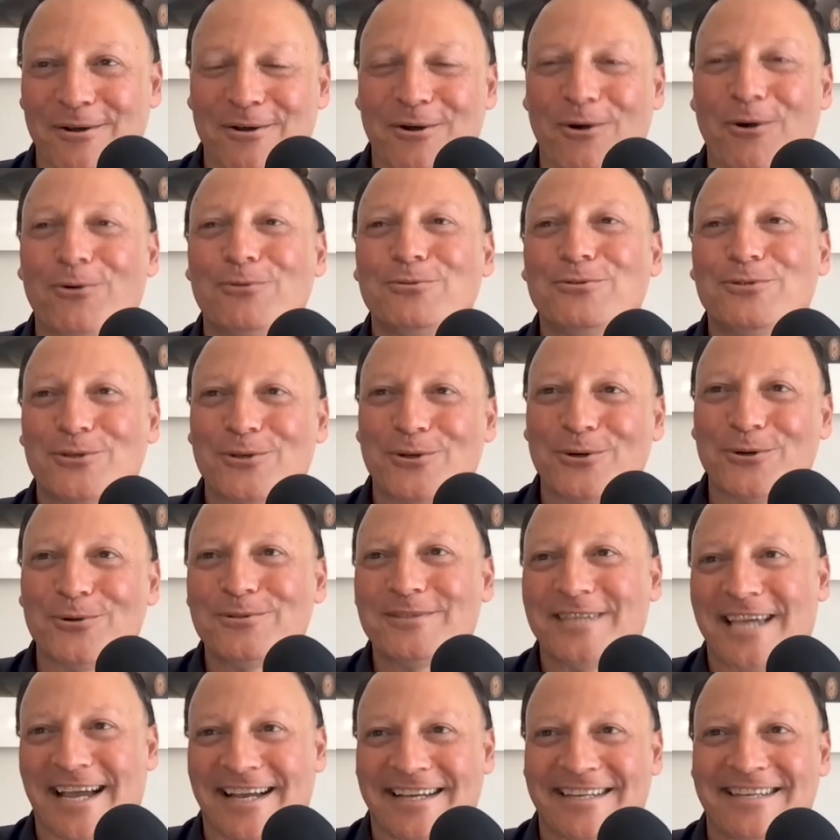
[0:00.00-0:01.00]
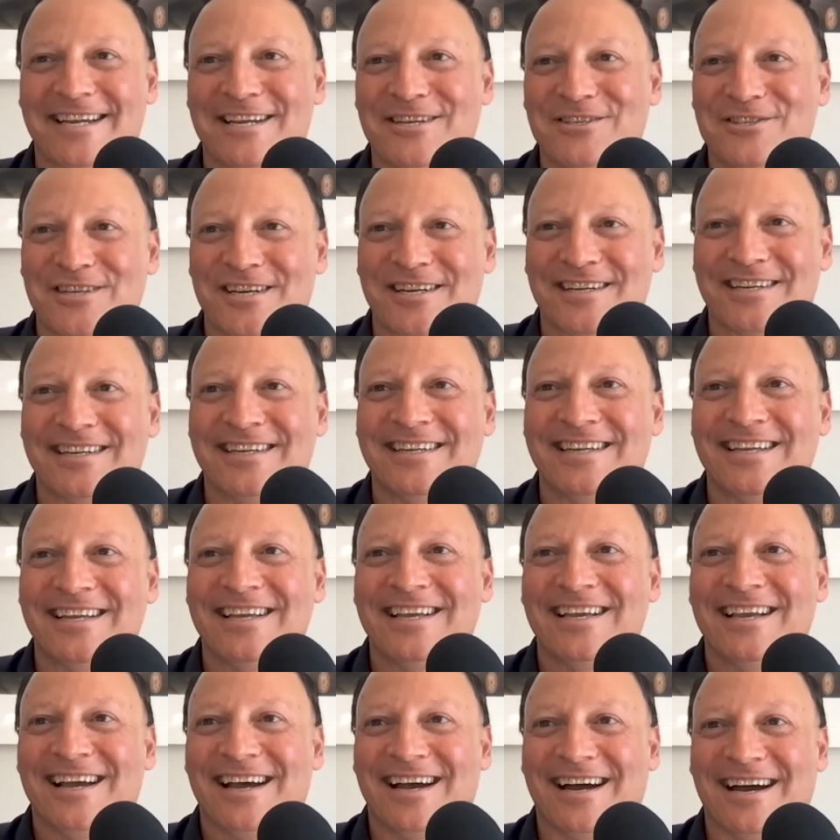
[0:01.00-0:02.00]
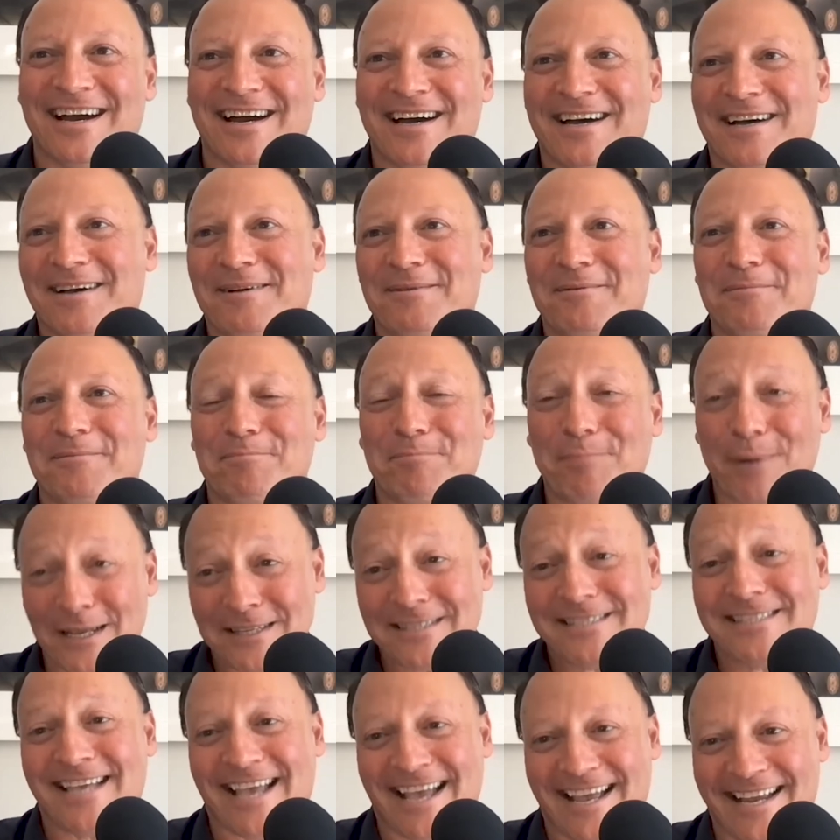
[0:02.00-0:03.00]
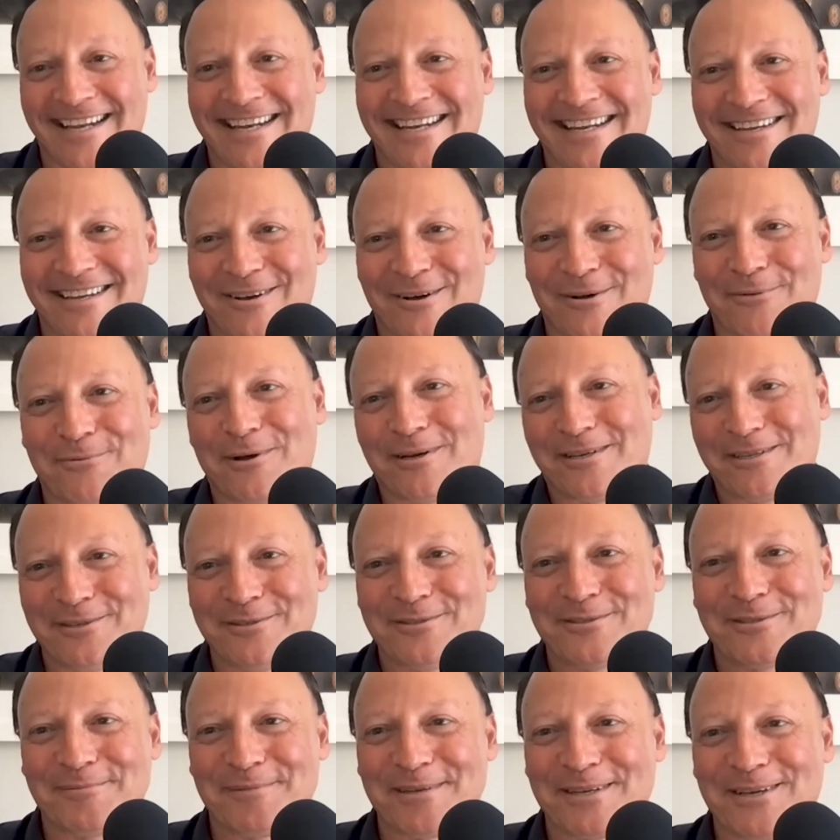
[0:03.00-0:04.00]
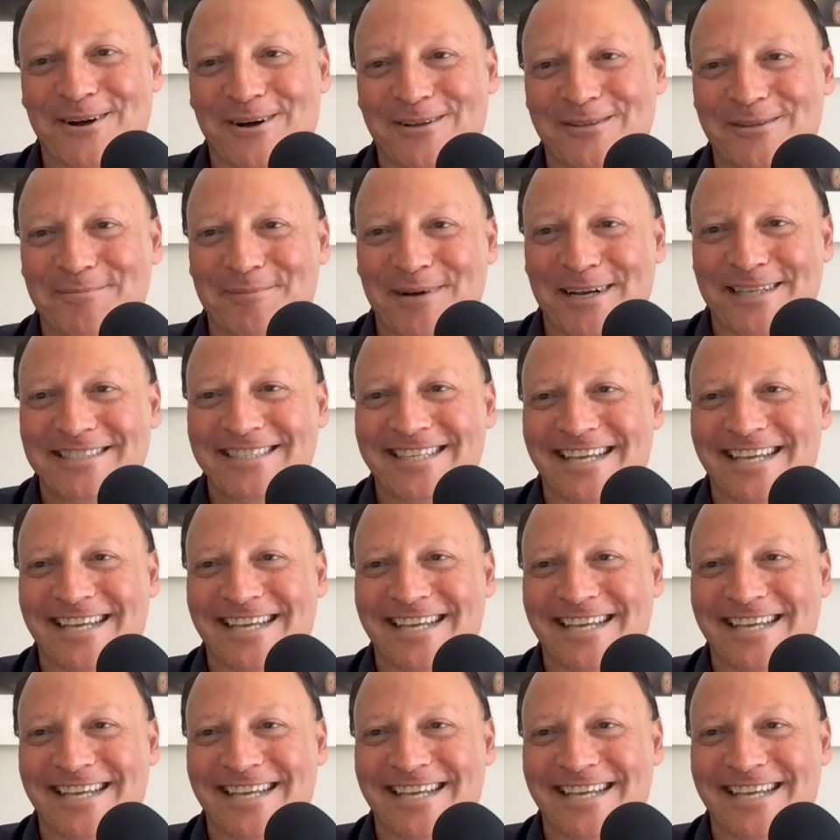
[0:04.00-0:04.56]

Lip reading: old school technician butt set, or what used to be called the butt